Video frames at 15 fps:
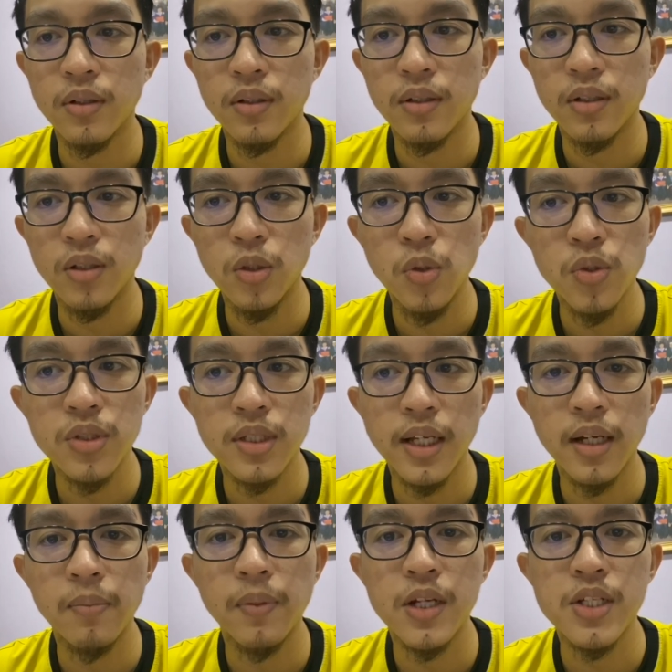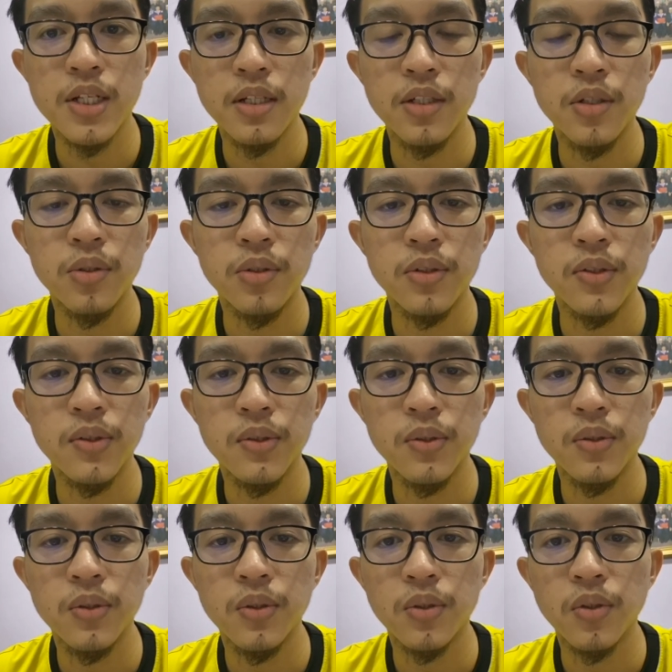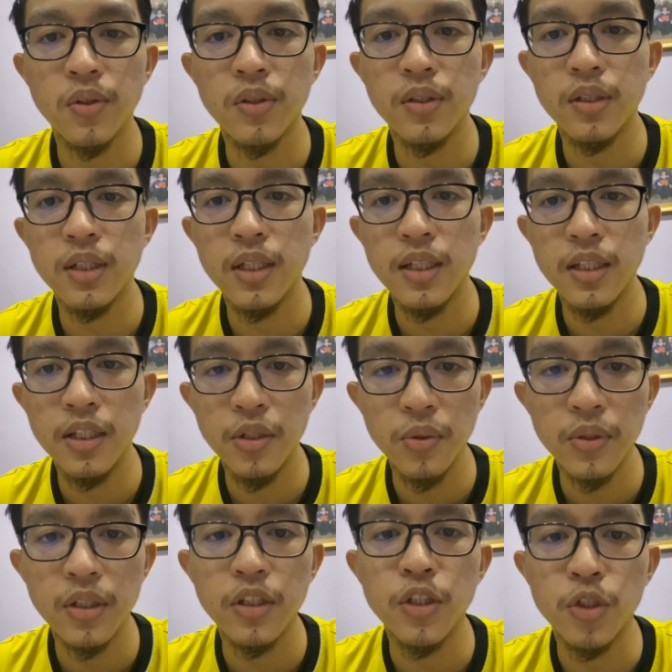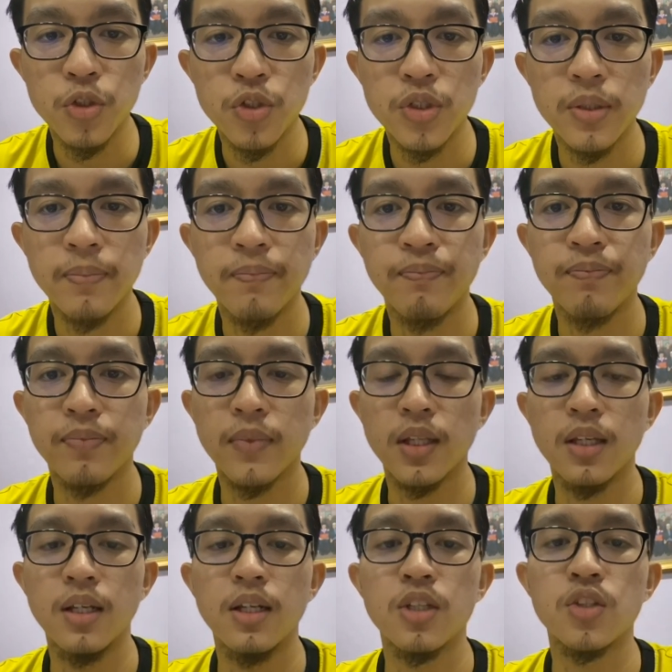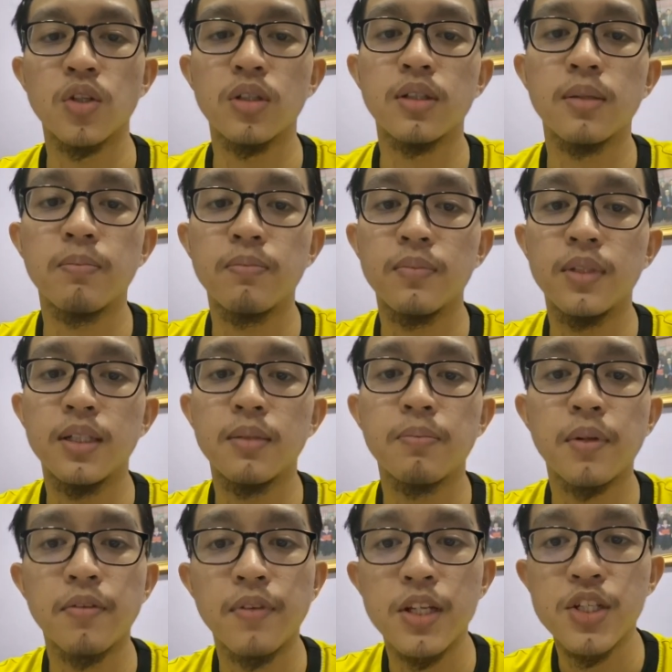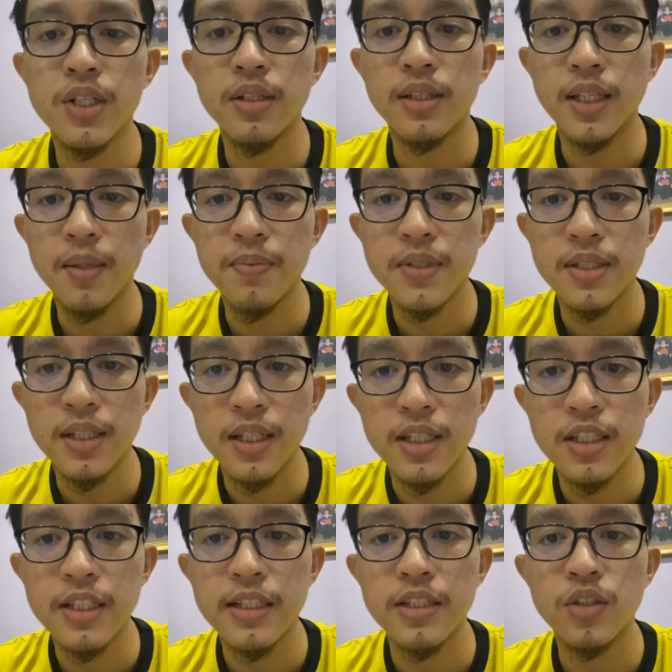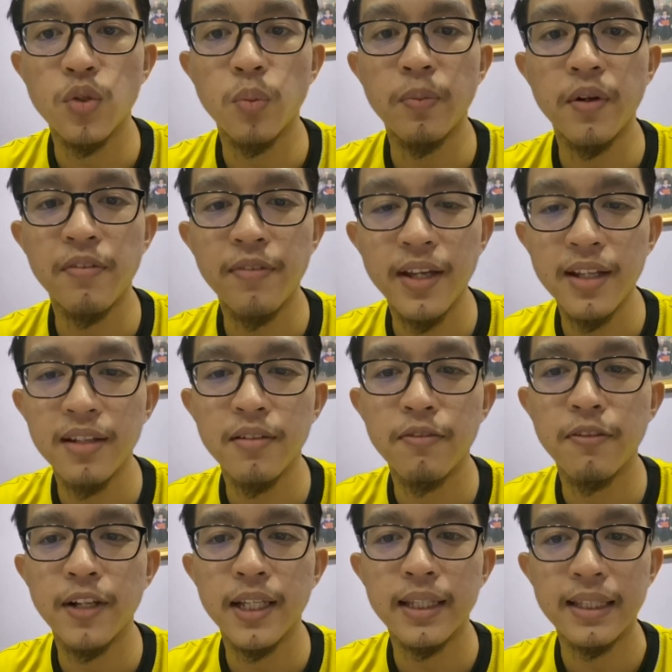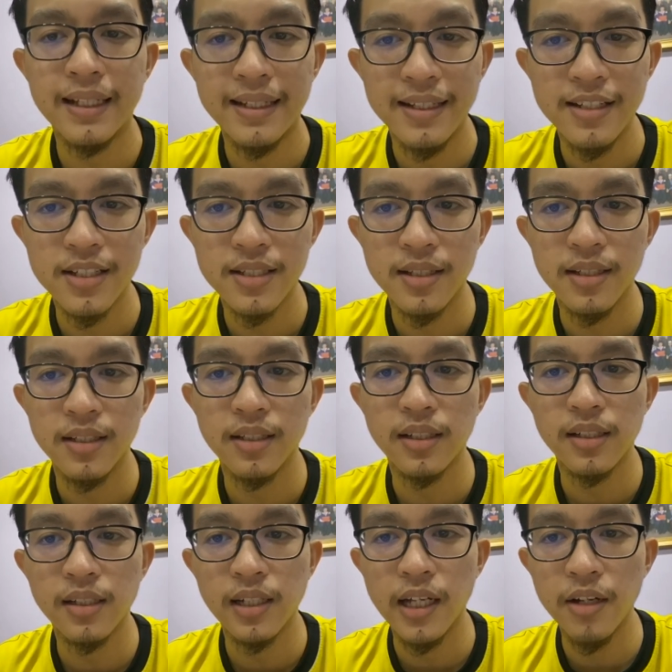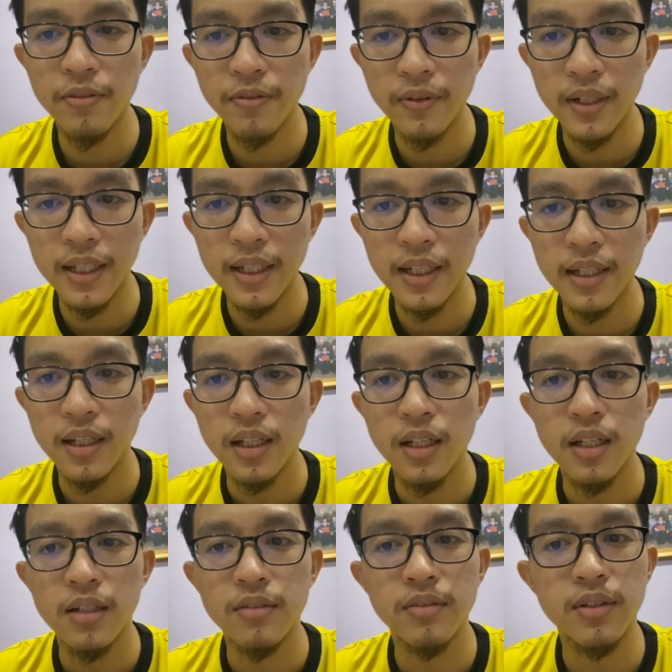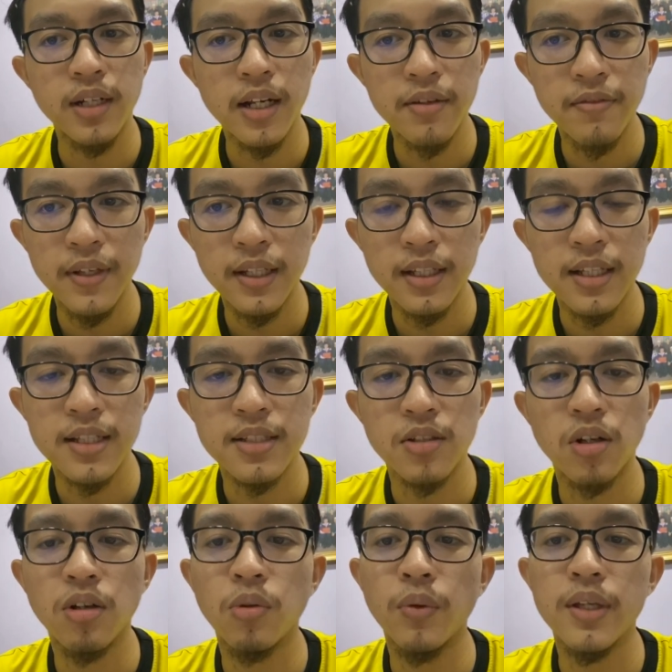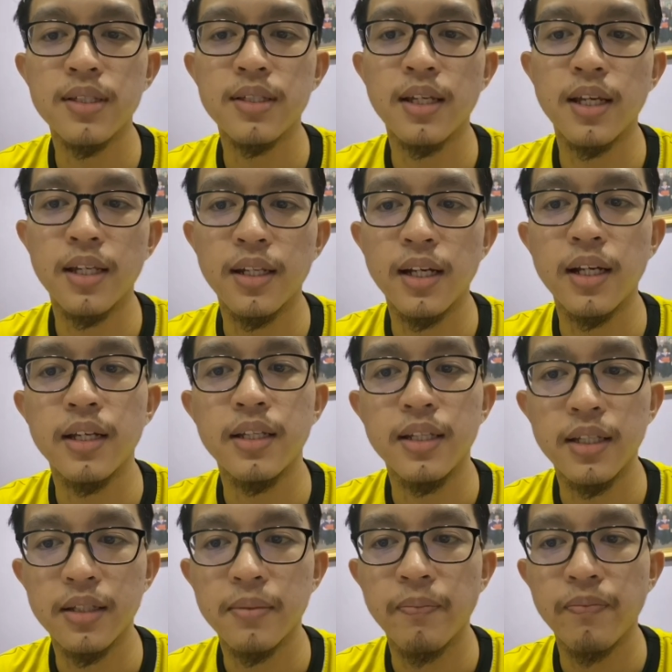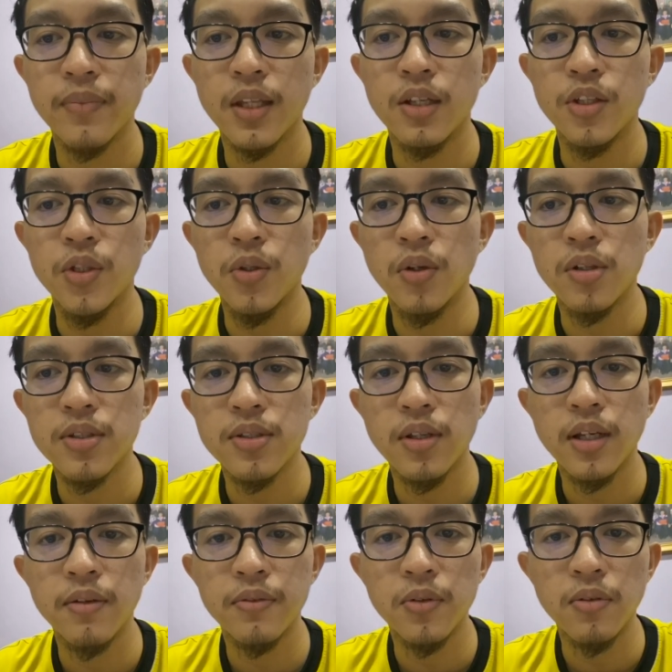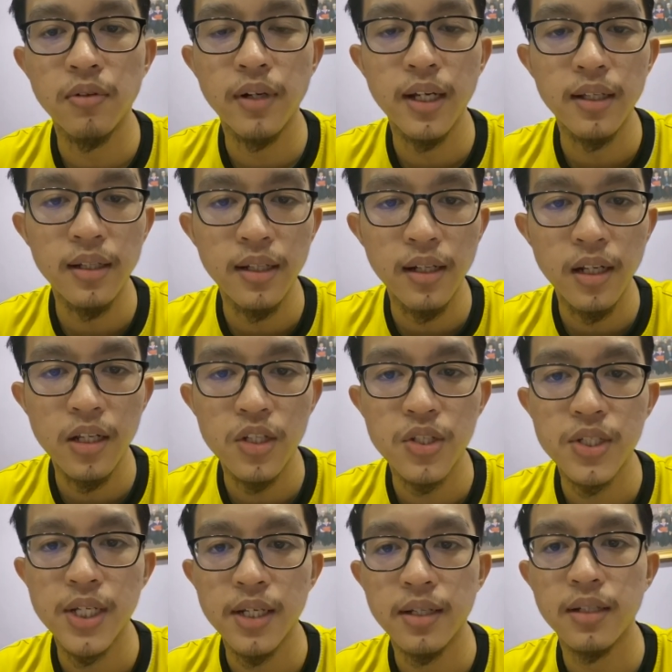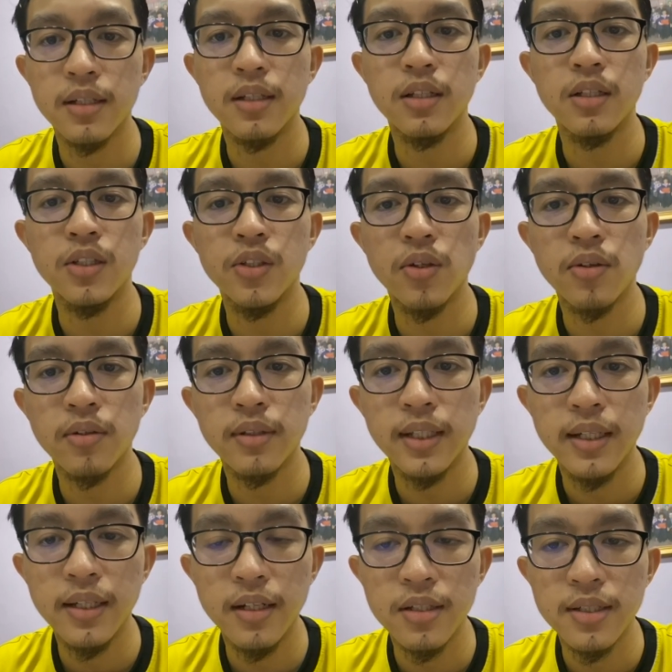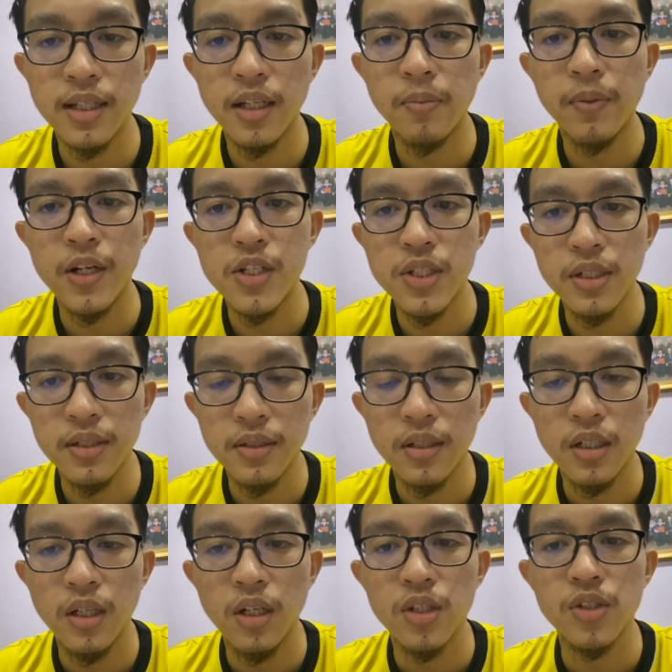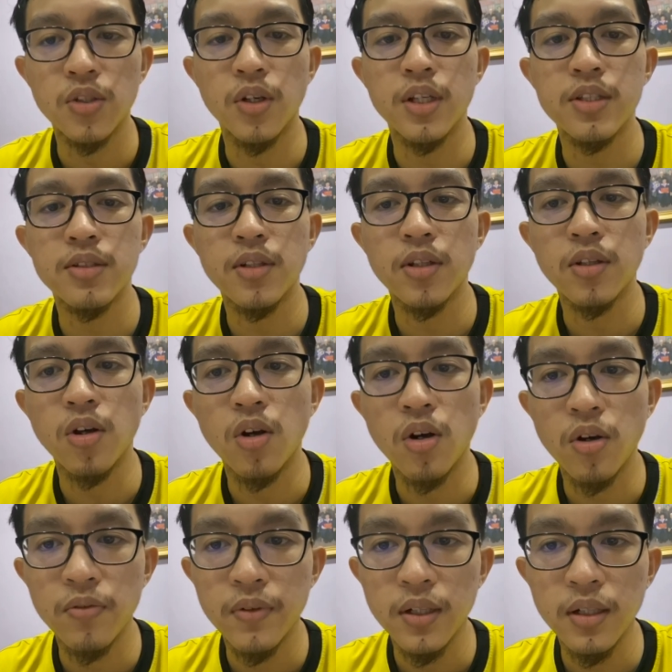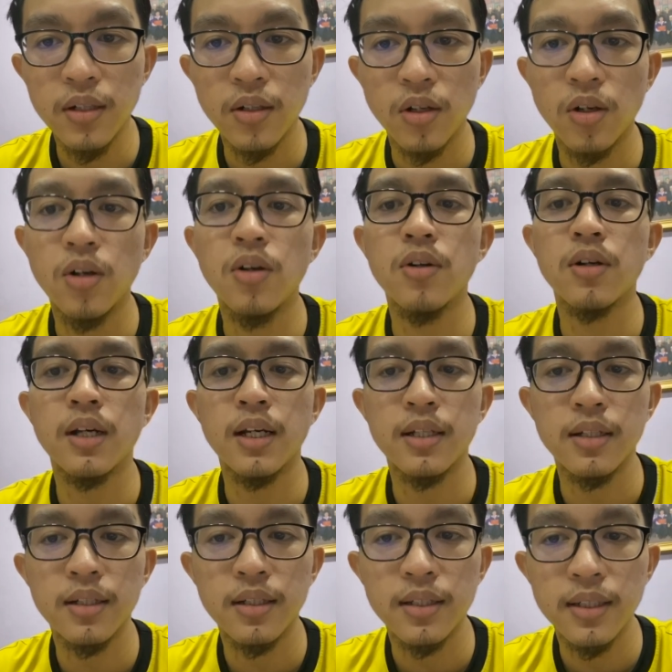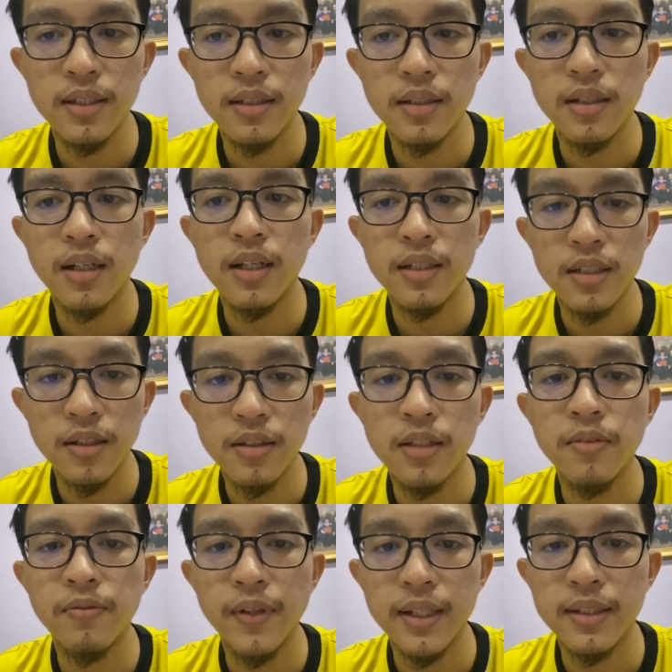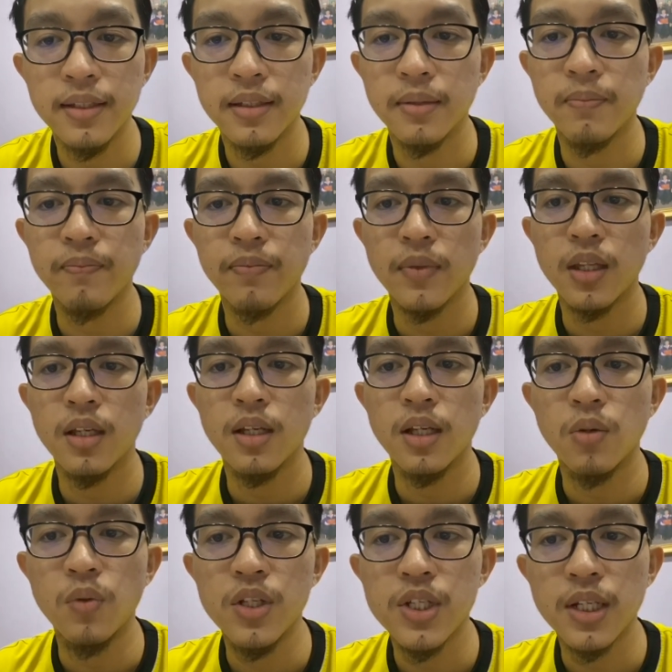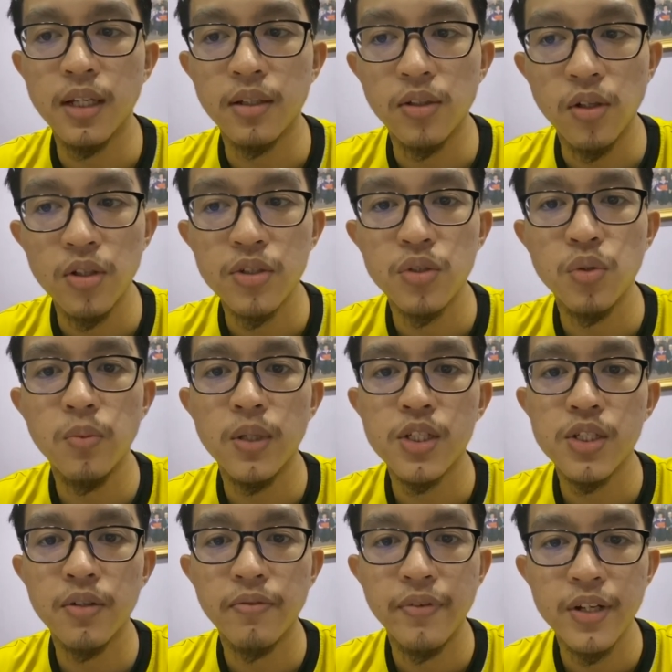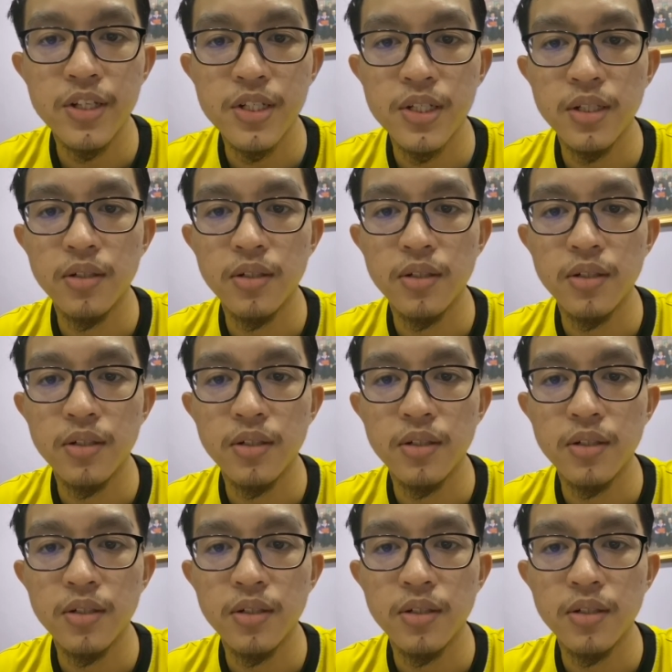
lose air pressure due to continued use. So the prevention tips is to prevent flat tires. Carefully driving is always an idea. You also have to regularly check your tires air pressure so it's not over or under inflated, which can cause too much friction